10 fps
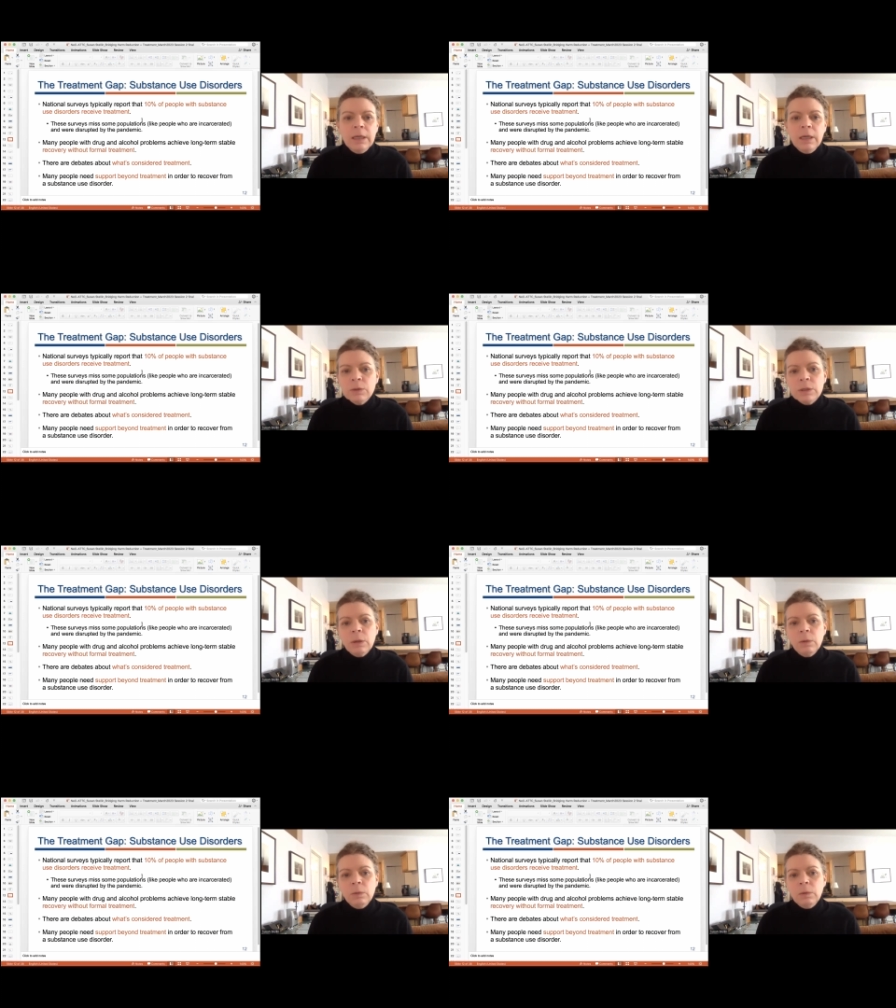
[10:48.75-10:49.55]

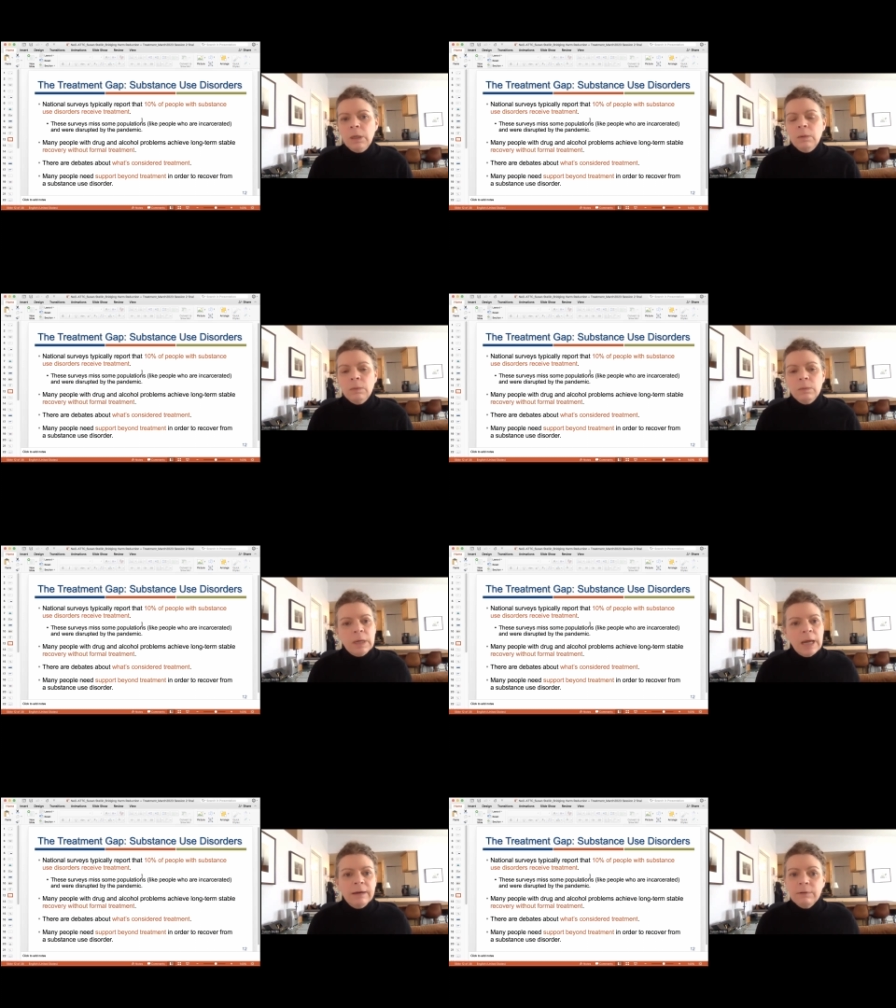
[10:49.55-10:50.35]
So,
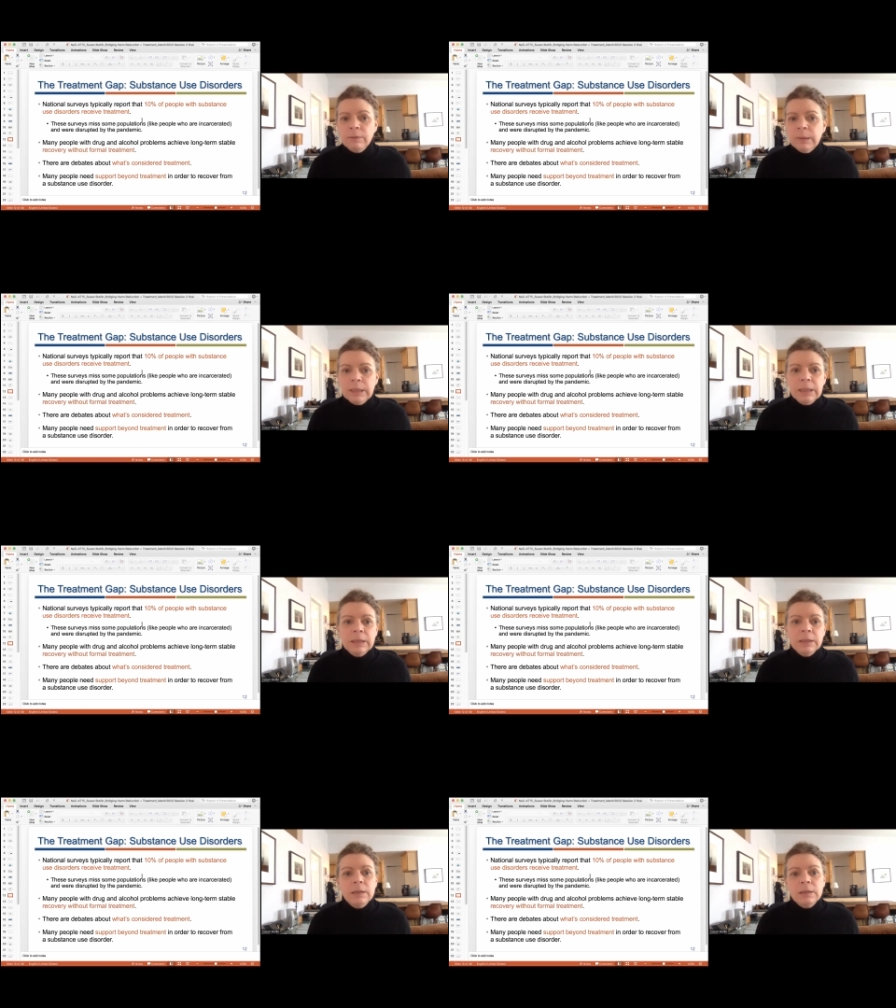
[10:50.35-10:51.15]
not
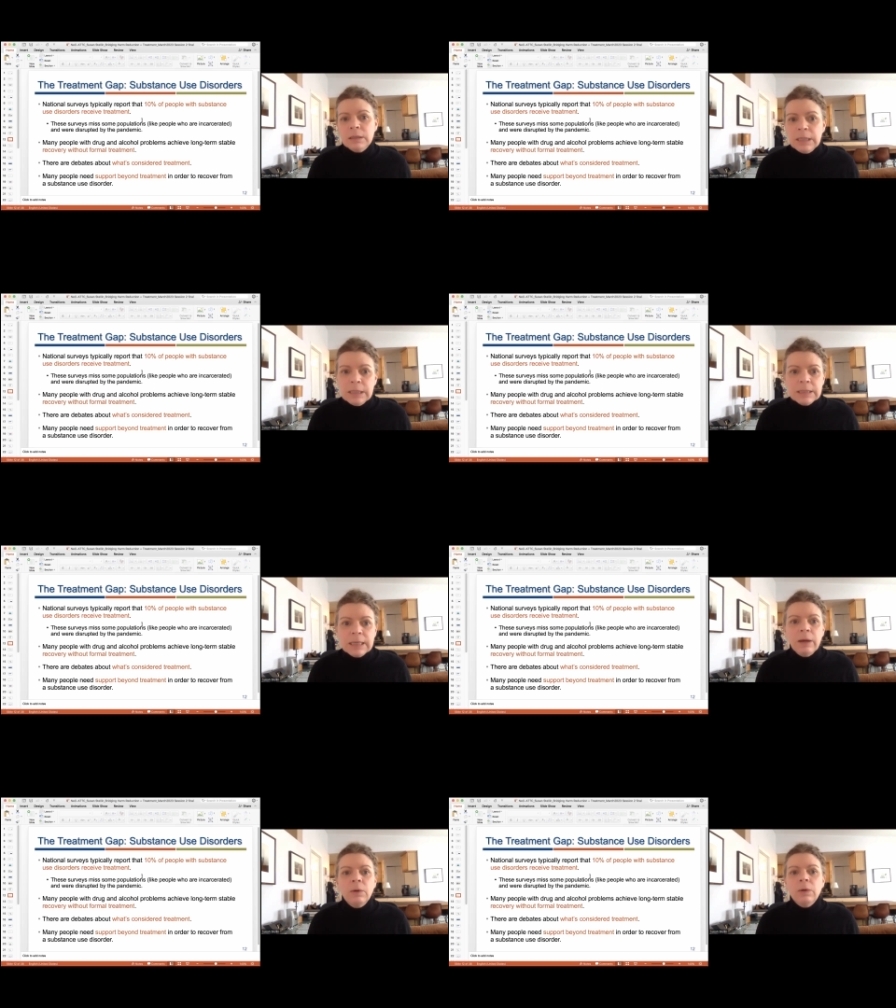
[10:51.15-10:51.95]
everybody seeks
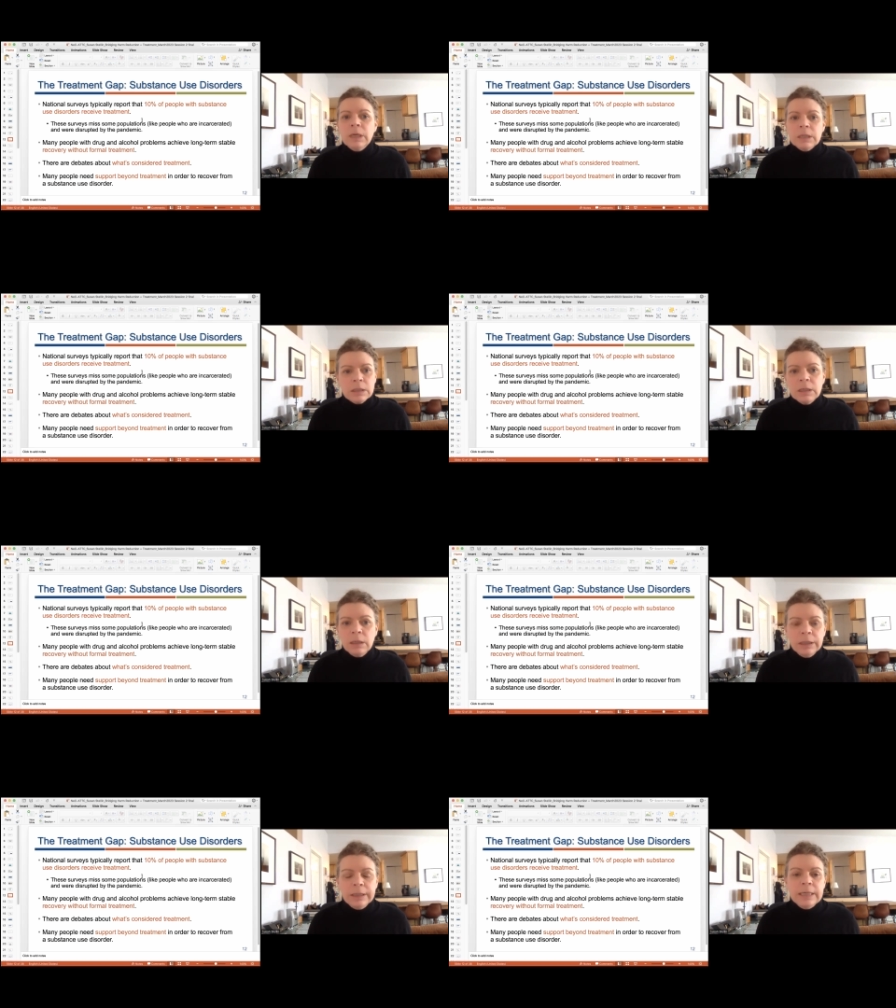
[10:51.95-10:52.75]
out or
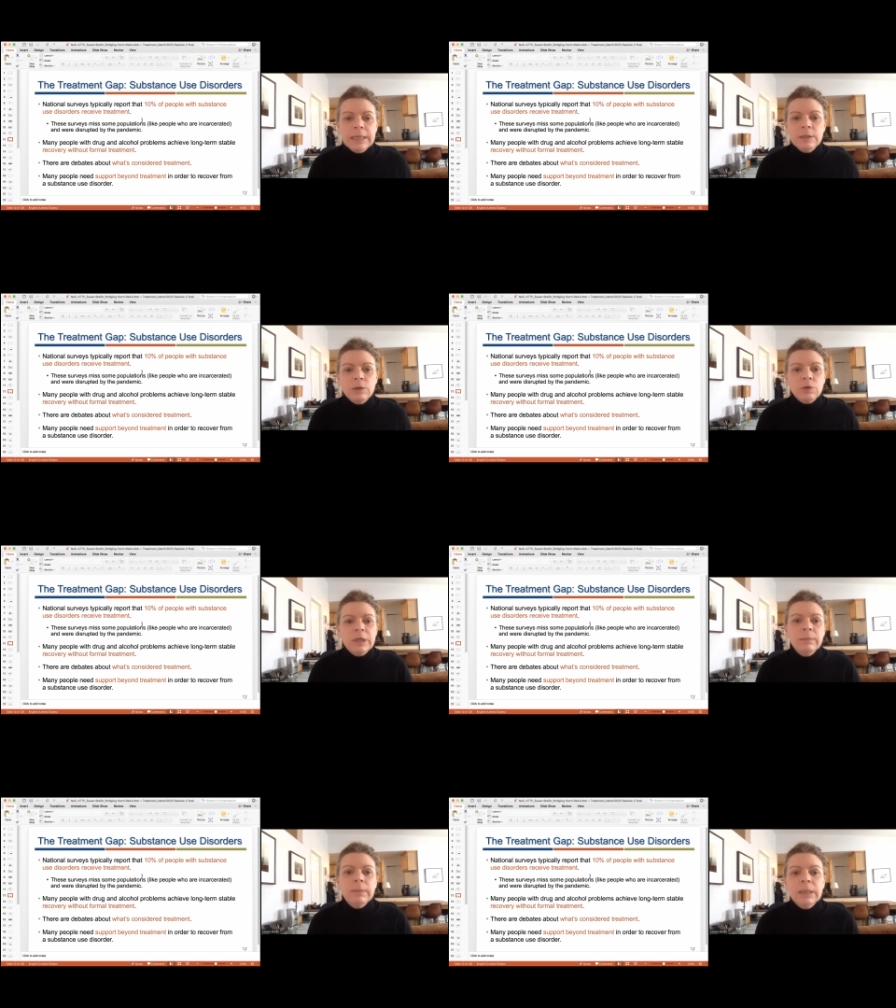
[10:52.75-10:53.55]
necessarily needs
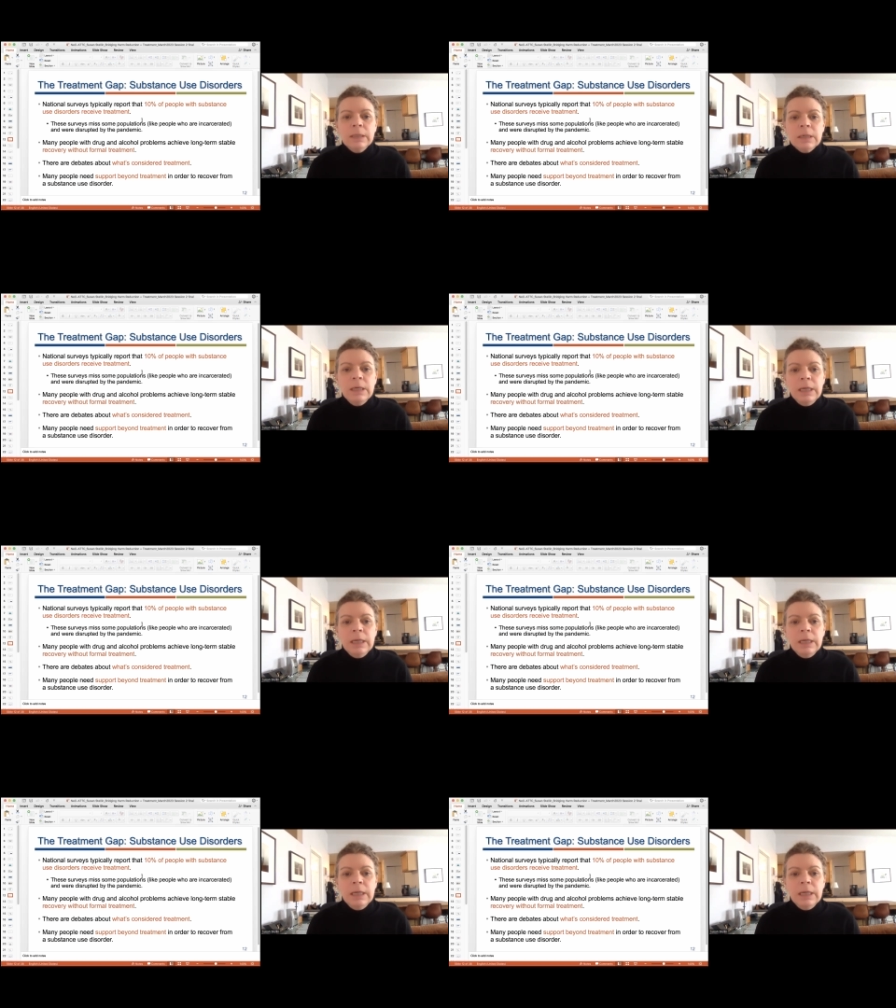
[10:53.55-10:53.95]
treatment.